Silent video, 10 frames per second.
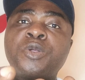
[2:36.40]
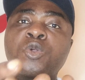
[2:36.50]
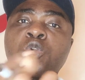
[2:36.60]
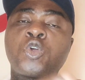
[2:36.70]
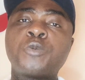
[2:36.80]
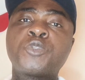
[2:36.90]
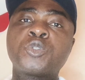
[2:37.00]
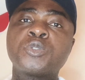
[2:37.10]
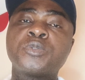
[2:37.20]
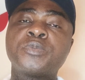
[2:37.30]

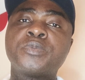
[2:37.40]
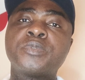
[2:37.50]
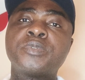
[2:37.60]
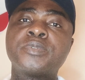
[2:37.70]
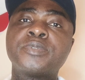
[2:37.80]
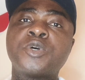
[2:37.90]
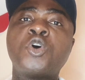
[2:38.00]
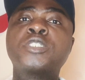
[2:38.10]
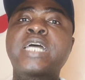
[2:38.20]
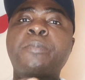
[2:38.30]
crops
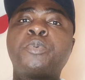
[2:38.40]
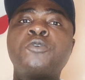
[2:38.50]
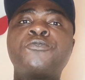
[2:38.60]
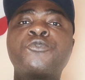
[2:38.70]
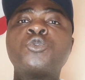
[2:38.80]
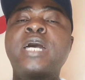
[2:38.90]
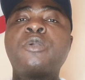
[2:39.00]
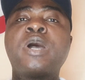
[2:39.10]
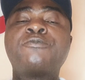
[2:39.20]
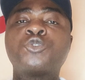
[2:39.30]
or type of fruit that
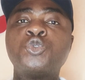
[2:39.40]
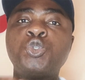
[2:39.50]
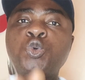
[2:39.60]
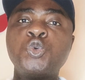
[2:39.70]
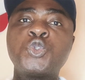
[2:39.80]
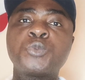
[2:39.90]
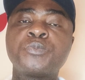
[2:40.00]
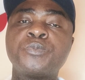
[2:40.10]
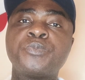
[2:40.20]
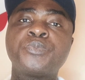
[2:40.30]
you have to use
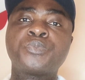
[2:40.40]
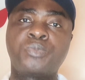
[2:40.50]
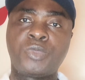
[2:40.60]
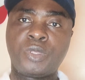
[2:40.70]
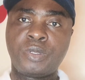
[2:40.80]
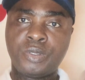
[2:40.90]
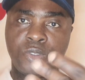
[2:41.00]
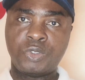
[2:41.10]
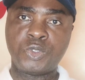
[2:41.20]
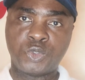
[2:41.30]

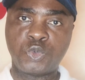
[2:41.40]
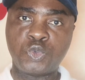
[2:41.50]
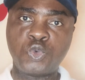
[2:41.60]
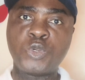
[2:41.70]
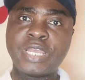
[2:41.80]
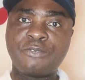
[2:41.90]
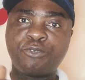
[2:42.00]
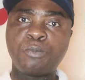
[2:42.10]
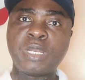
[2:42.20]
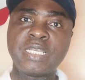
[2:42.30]
to do their
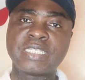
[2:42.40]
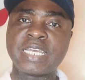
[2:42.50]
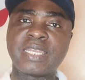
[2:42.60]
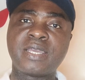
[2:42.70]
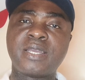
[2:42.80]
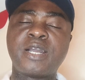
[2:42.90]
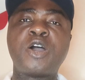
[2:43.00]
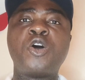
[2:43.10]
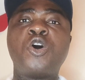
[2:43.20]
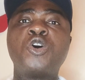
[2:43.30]
formulated
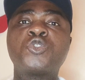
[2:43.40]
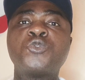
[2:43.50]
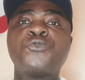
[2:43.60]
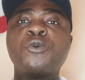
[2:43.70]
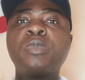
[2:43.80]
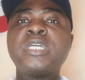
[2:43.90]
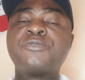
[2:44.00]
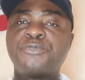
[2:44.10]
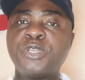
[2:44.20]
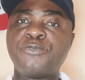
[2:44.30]
or to formulate
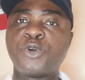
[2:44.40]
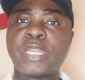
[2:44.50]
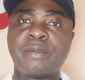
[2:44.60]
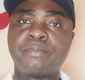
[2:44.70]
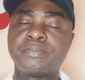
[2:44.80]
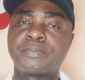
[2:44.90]
feed for them.